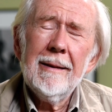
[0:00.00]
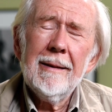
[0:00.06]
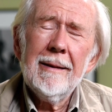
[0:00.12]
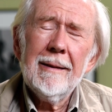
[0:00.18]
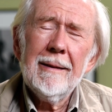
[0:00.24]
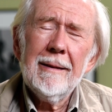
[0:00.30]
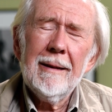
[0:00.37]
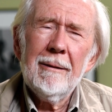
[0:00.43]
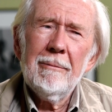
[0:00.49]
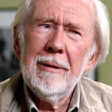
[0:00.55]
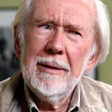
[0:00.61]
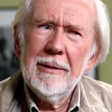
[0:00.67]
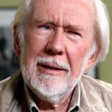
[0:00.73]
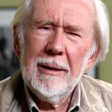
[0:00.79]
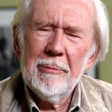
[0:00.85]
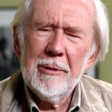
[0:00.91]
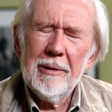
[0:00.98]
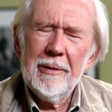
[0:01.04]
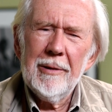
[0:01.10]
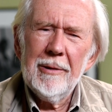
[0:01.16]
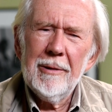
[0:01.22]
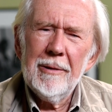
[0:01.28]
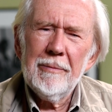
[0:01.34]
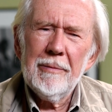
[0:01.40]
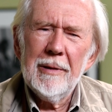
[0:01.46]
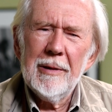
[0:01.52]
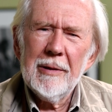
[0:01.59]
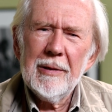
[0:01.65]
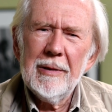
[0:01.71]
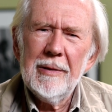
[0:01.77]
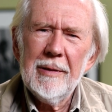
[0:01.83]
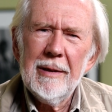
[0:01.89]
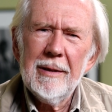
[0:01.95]
I went up to the
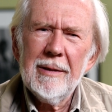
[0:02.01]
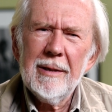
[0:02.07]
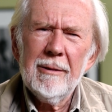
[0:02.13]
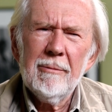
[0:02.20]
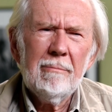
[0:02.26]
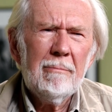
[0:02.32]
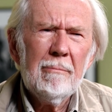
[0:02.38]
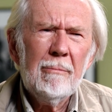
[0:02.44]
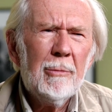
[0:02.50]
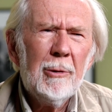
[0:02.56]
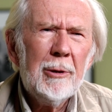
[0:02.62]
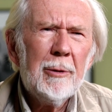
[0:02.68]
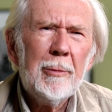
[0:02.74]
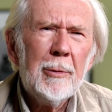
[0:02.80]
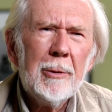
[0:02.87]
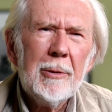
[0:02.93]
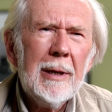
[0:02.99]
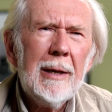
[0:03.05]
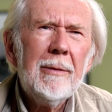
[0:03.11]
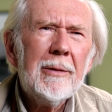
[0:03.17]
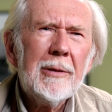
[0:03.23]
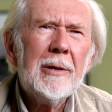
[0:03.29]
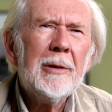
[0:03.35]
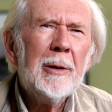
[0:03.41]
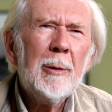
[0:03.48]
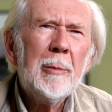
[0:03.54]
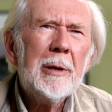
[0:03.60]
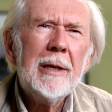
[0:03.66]
office and they said, "What have you done to him?